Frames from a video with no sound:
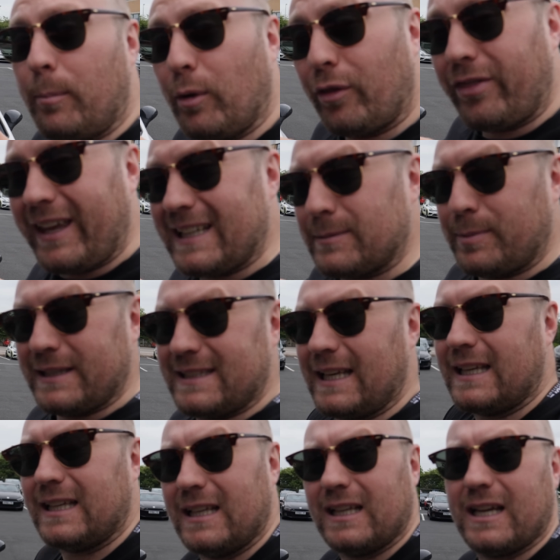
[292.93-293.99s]
But this
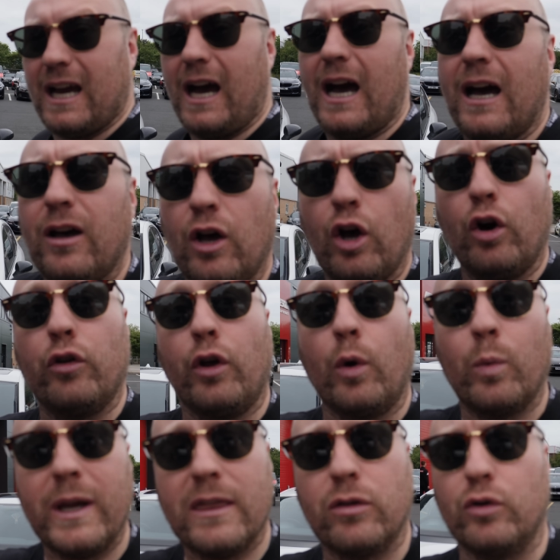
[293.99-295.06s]
particular car, although
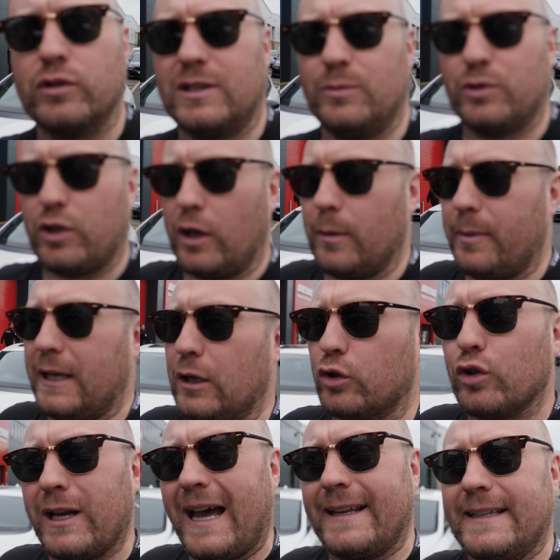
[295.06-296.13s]
we thought it was going to be a
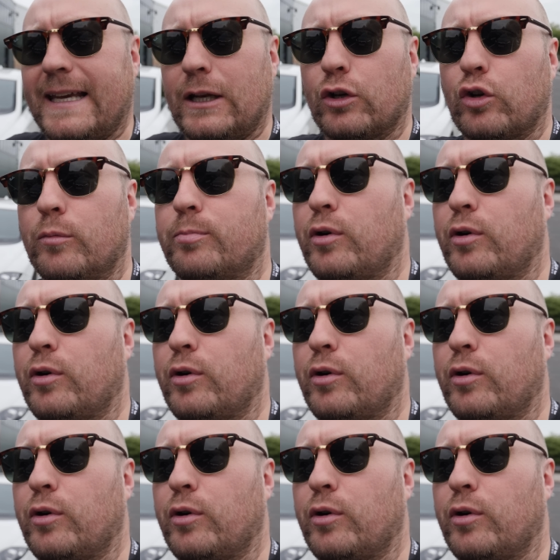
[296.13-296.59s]
good idea and a good